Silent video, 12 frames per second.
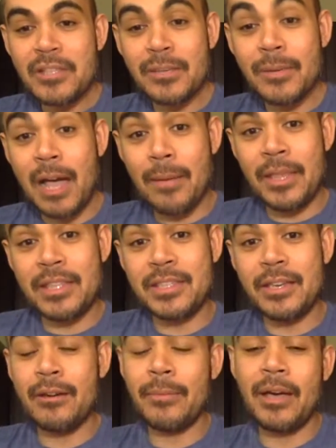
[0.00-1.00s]
comments
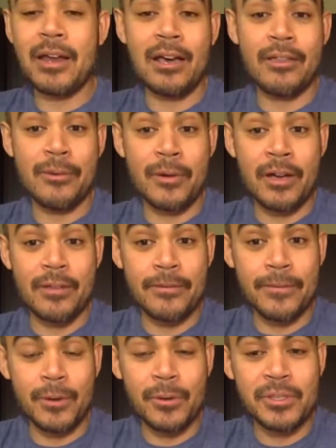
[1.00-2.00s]
here about how the other
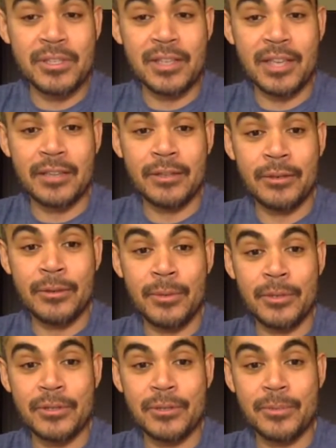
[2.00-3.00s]
folks like the
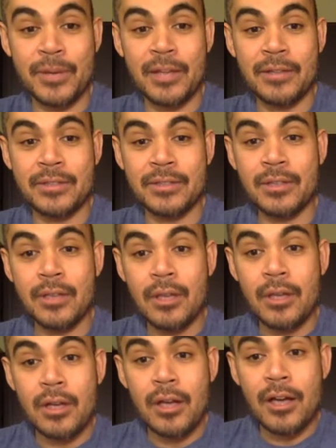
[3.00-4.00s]
Brussels sprouts.
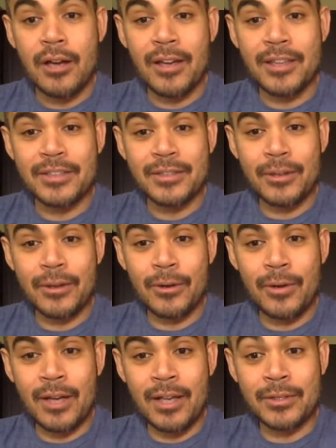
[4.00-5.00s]
All right,
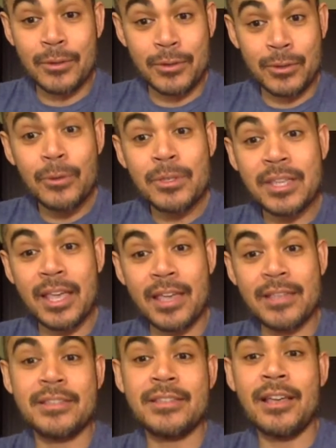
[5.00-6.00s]
so Sue
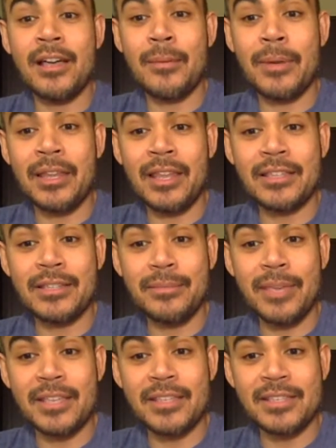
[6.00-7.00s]
says, I like to
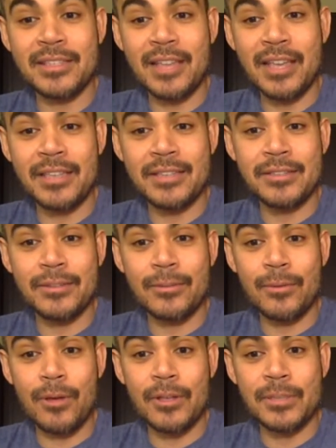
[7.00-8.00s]
make sliced
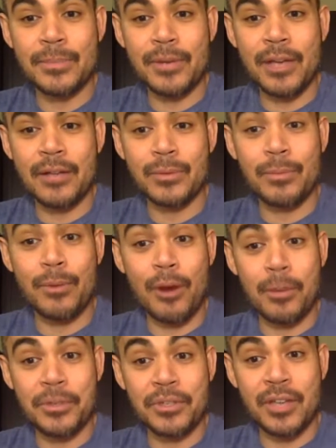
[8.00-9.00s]
raw sprouts with
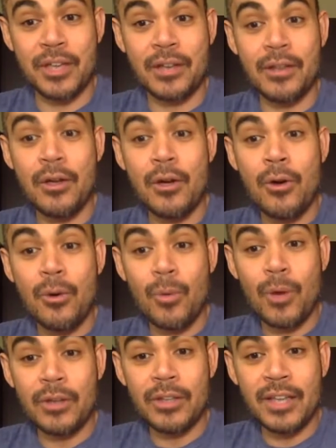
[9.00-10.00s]
Parmesan,
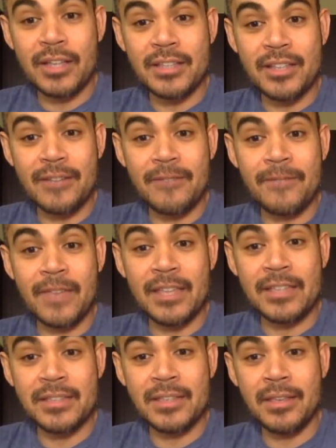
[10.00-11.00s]
walnuts, and a
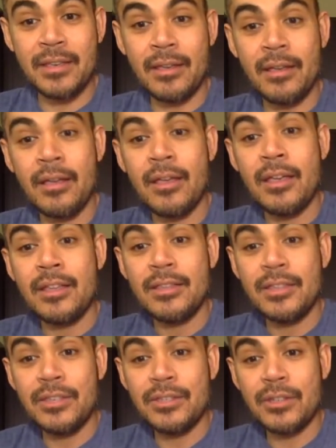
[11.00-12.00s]
fancy
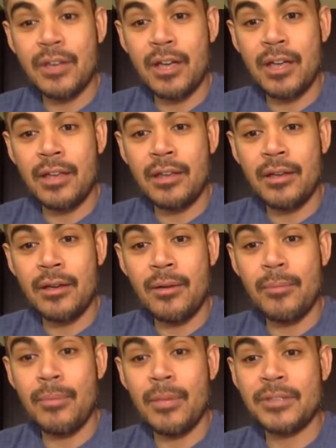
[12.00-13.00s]
Dijon
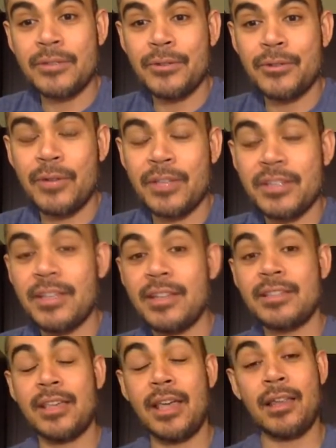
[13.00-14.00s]
mustard dressing in the
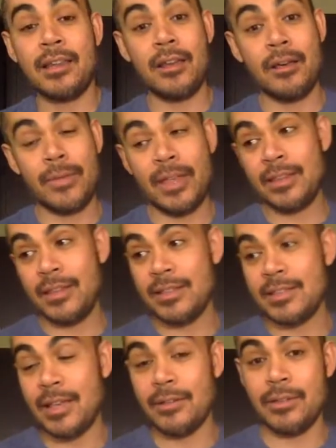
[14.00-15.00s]
salad. Oh, that does
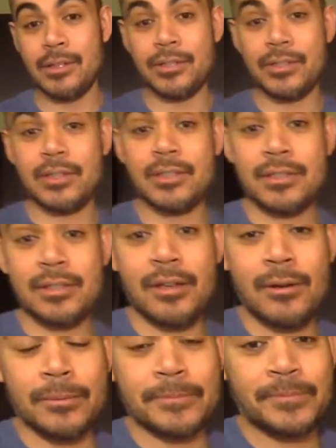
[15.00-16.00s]
sound delicious.
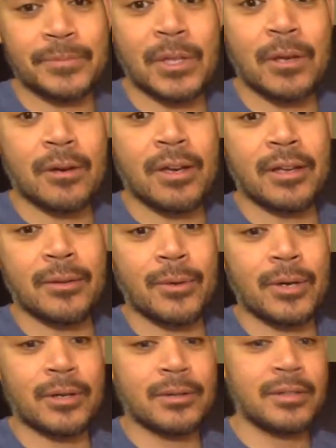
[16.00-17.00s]
Oh, all right.
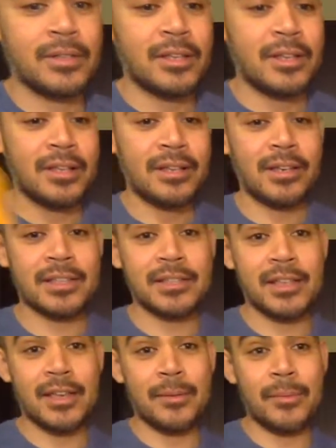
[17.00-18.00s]
Well, next
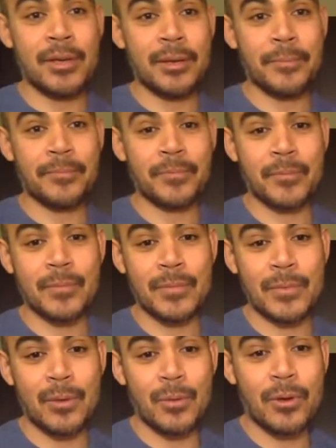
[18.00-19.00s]
time
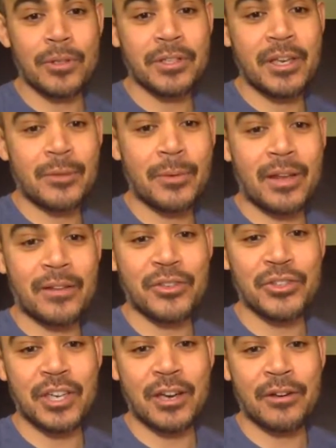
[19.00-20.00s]
we're all together, we've got to
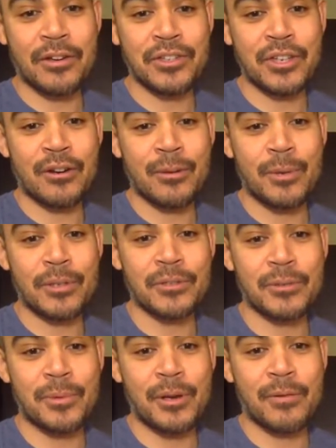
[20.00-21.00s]
share our Brussels
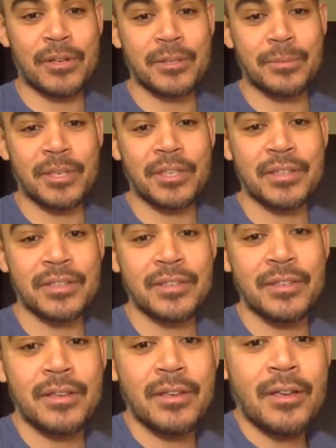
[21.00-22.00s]
sprout recipes.
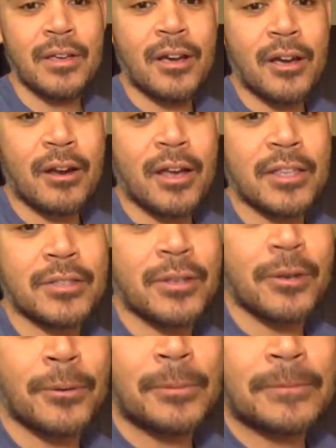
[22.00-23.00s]
All right,
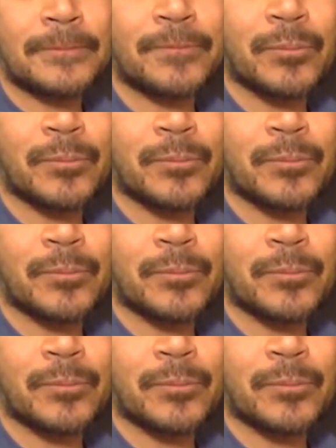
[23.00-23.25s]
so